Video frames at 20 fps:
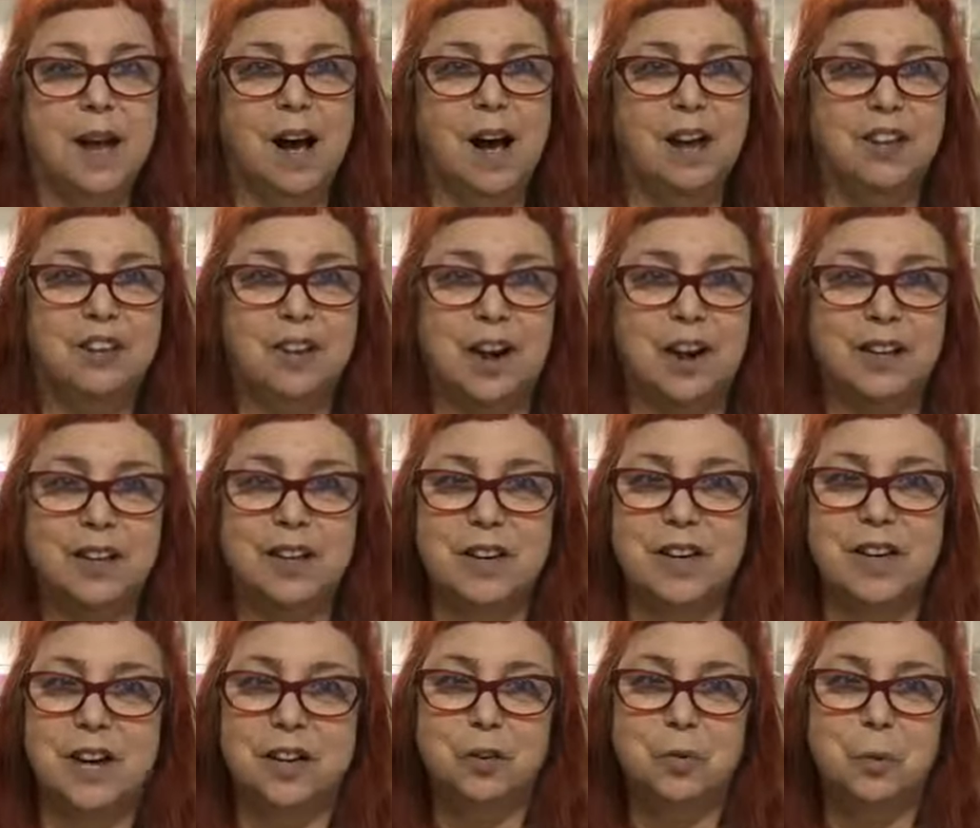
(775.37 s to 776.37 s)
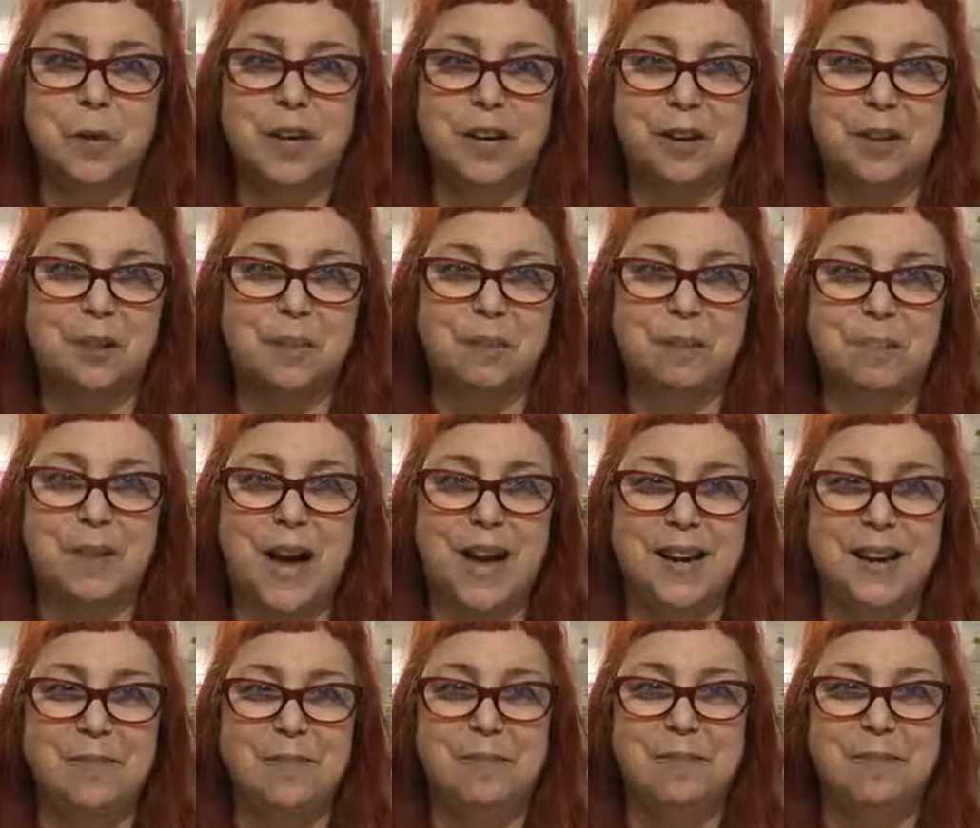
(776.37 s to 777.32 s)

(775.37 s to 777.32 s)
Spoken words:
I'll talk to you next week. Bye.